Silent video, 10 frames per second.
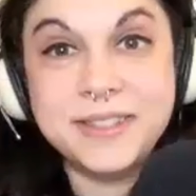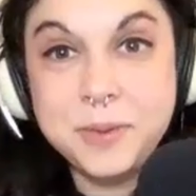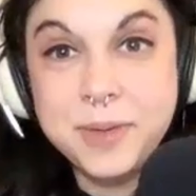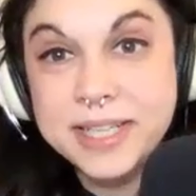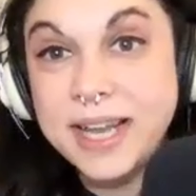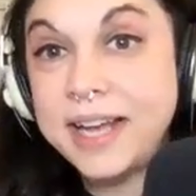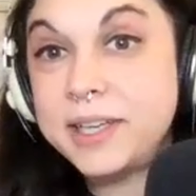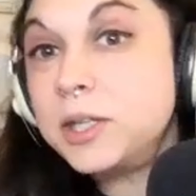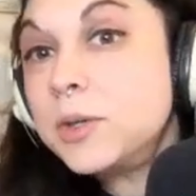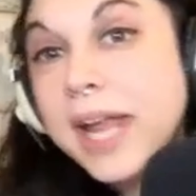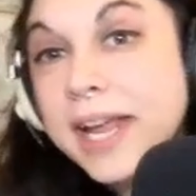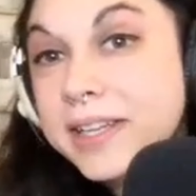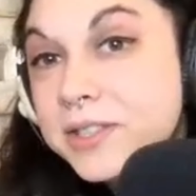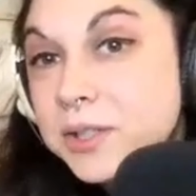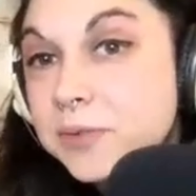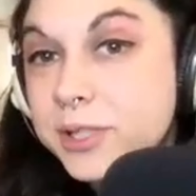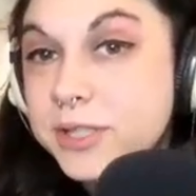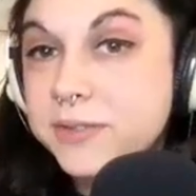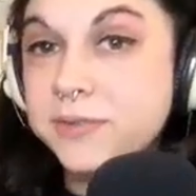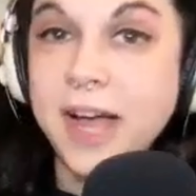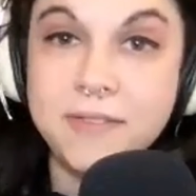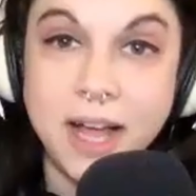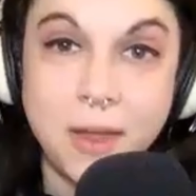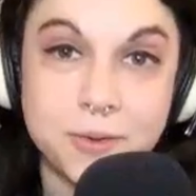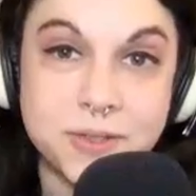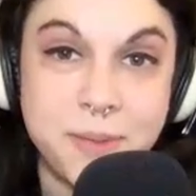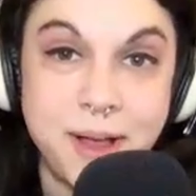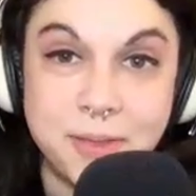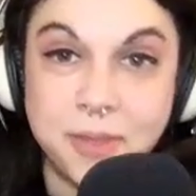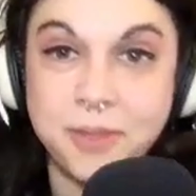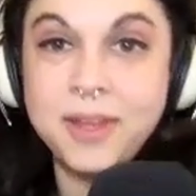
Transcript: to it. And you can too for just $5 a month.